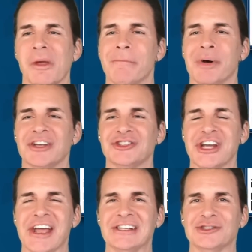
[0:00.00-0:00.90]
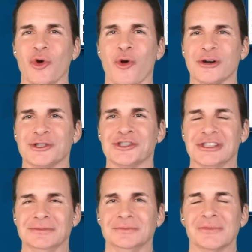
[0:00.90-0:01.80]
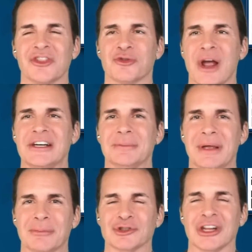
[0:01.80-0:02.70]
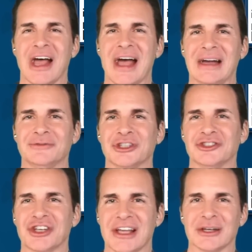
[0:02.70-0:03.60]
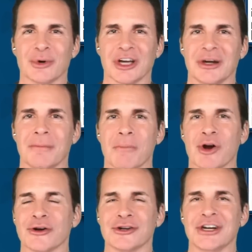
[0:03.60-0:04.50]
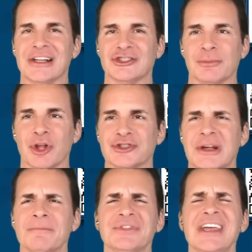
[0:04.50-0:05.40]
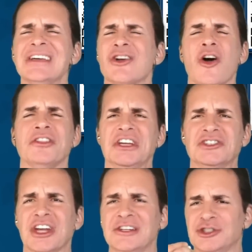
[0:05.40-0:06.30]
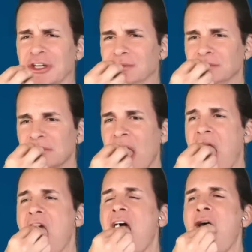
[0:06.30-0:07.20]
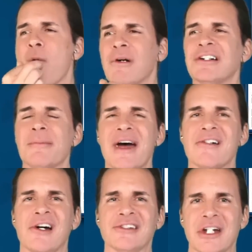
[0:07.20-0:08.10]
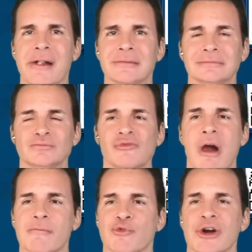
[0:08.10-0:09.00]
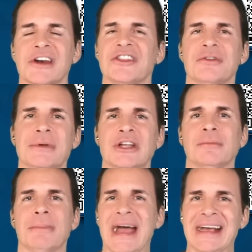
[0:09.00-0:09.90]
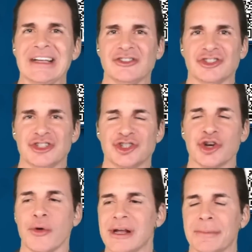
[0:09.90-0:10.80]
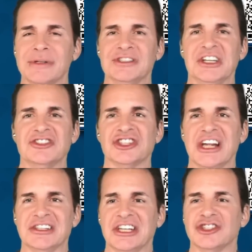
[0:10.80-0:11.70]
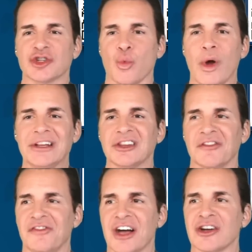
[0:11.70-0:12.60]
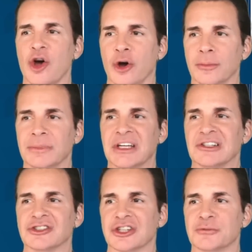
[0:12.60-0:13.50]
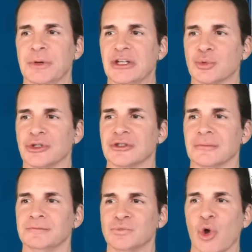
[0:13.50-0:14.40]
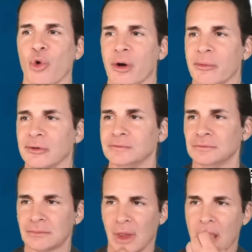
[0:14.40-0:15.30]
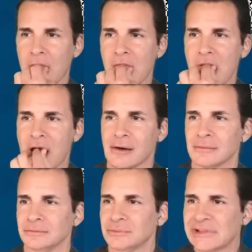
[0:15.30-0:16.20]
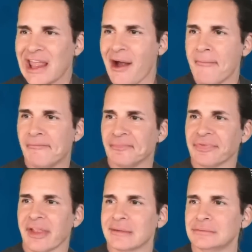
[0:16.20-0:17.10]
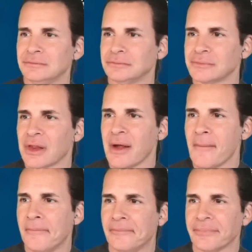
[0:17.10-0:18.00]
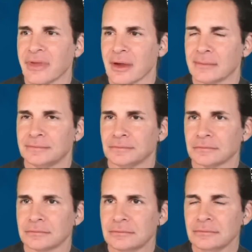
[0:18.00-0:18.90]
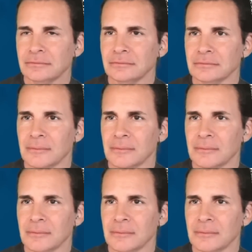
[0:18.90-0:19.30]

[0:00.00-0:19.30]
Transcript: busting in doors and threatening people's lives and saying they were going to murder Nancy Pelosi. They get all the attention. What about all the run of the mill maggots that showed up in D.C. and then just went the fuck home because the speech was horrible? Capital, many of whom did nothing wrong.